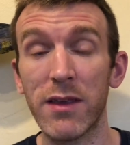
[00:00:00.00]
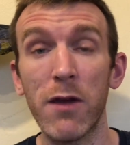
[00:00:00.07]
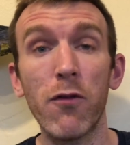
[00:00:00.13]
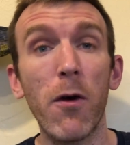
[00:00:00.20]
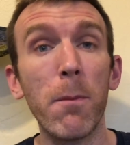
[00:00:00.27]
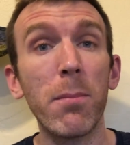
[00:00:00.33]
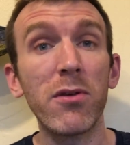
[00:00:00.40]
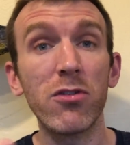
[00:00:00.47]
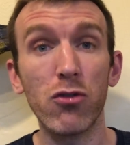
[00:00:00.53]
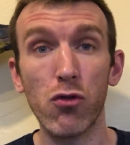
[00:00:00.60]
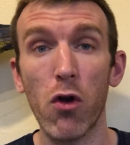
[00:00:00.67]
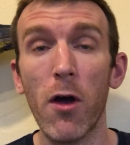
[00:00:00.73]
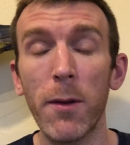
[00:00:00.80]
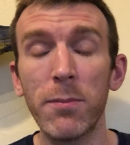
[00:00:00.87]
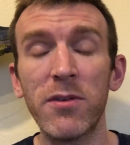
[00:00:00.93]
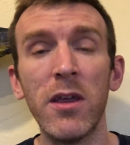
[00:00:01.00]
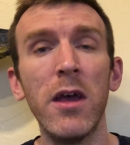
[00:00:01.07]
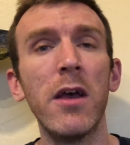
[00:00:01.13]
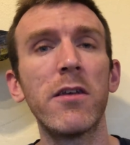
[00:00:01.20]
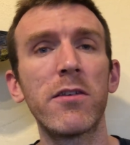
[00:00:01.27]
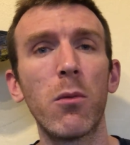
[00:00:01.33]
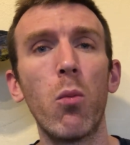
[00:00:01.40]
If I'm prescribed
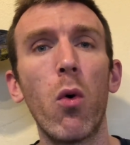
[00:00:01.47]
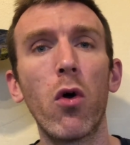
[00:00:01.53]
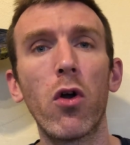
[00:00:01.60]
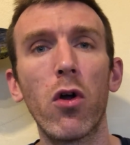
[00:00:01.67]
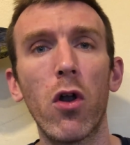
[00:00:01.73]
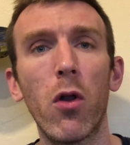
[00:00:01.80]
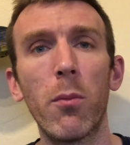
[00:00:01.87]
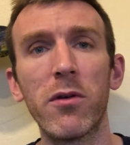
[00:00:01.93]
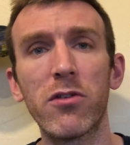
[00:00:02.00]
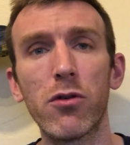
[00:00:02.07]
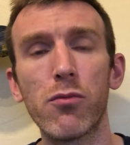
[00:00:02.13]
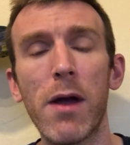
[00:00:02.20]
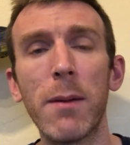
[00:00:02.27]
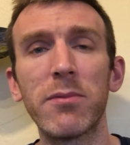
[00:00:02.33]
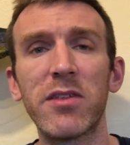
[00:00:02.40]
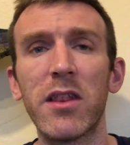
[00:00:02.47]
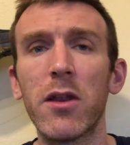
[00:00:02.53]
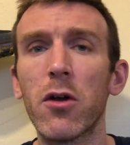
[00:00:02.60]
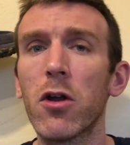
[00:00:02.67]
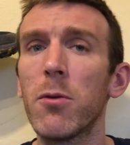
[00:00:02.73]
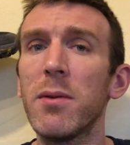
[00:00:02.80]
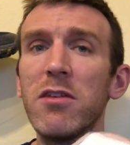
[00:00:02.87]
some 1 kilometer reps, then I'm
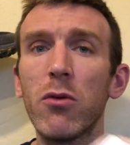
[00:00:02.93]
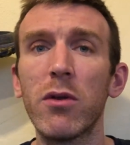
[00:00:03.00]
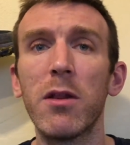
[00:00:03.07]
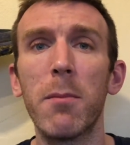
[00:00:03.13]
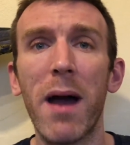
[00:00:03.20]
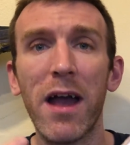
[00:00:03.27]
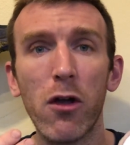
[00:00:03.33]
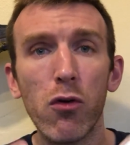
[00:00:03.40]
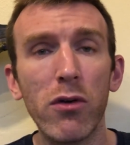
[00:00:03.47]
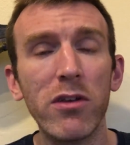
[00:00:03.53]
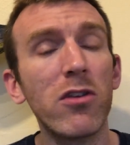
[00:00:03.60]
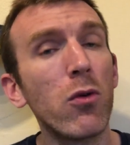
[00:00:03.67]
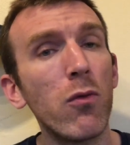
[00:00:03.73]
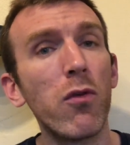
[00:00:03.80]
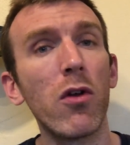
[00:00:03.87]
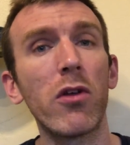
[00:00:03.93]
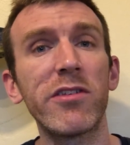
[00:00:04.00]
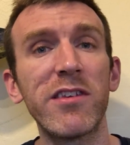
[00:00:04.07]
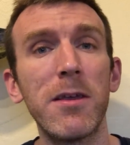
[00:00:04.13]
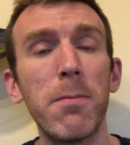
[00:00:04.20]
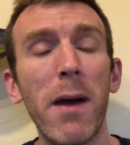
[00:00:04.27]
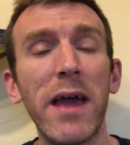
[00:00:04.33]
going to be doing them at critical
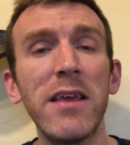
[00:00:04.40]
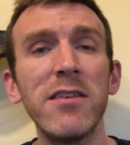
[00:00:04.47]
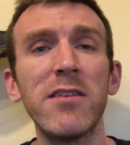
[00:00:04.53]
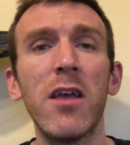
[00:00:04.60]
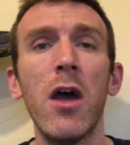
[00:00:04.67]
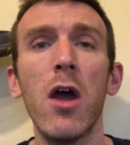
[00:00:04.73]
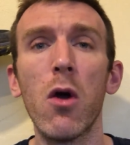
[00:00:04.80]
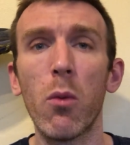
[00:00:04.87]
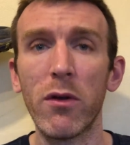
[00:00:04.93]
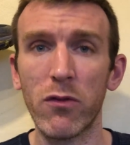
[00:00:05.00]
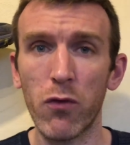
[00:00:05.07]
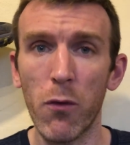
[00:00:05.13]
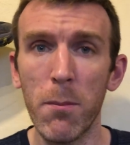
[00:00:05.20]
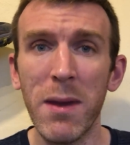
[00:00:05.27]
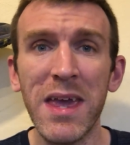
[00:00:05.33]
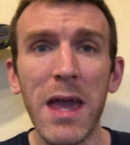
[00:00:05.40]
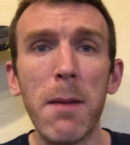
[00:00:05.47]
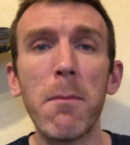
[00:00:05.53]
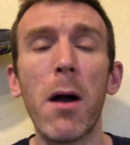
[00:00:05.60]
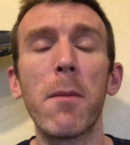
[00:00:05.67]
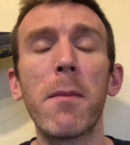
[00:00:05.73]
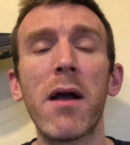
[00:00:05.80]
velocity pace, which for me in
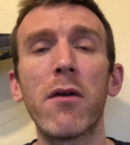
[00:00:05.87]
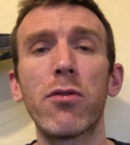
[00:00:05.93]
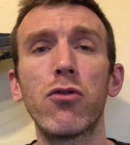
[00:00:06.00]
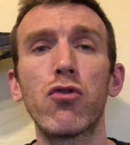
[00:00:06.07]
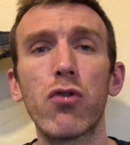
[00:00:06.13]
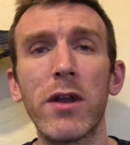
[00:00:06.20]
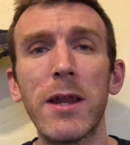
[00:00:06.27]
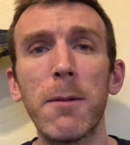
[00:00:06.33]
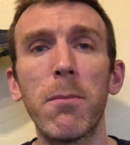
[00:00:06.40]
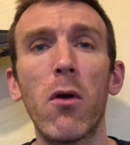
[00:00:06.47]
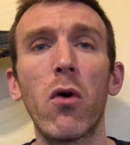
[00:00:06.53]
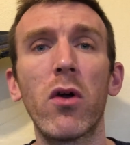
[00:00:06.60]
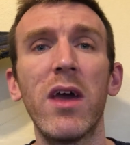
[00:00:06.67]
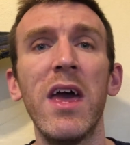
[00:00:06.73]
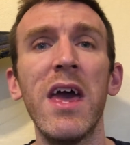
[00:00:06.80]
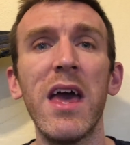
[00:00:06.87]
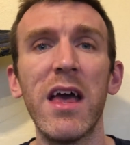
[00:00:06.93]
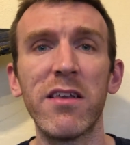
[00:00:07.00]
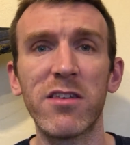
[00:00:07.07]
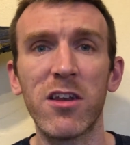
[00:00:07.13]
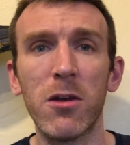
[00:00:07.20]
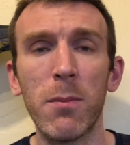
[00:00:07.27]
my marathon training block is
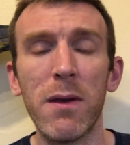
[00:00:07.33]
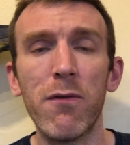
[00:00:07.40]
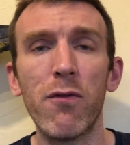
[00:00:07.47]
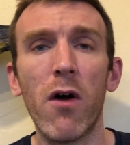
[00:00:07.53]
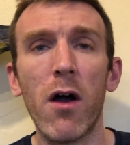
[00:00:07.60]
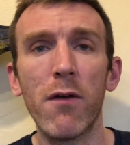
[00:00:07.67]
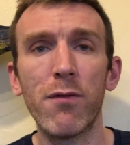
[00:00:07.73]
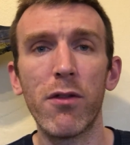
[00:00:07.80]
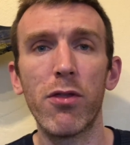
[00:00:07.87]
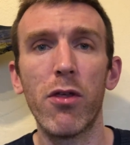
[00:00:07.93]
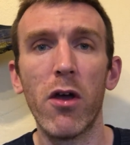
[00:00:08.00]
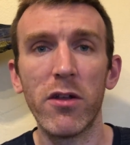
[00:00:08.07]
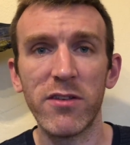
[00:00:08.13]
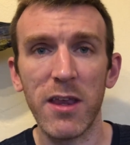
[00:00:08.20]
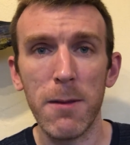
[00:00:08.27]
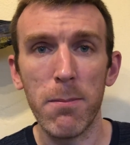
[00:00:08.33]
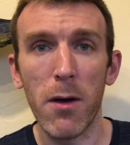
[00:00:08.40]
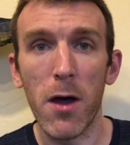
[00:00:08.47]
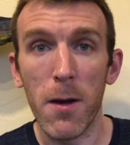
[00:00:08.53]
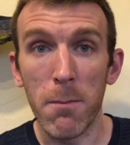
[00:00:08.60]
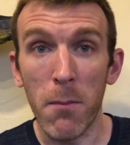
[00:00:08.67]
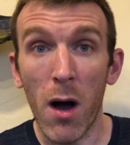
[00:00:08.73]
going to be 5:30
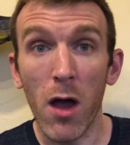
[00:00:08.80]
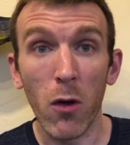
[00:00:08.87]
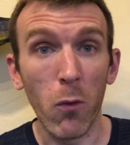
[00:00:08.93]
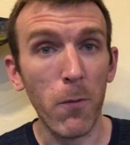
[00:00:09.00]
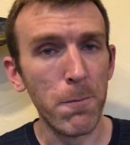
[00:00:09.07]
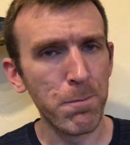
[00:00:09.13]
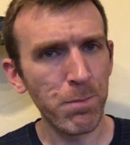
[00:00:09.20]
per mile.